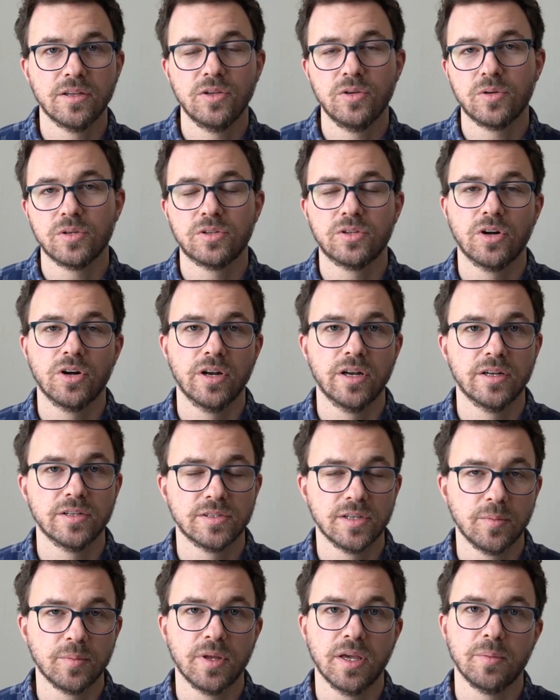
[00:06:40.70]
that you could turn into
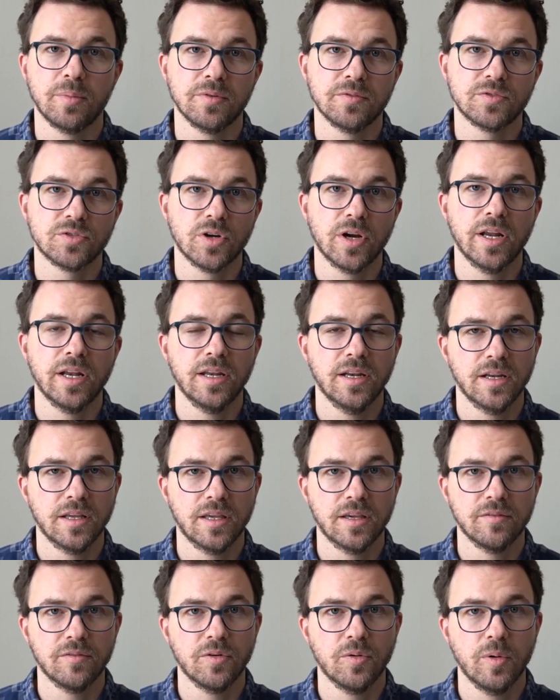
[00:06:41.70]
some type of training
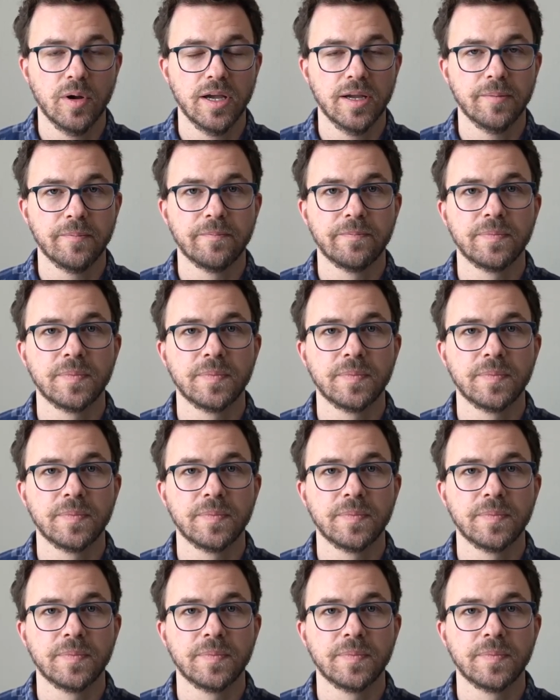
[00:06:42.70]
and giveaway.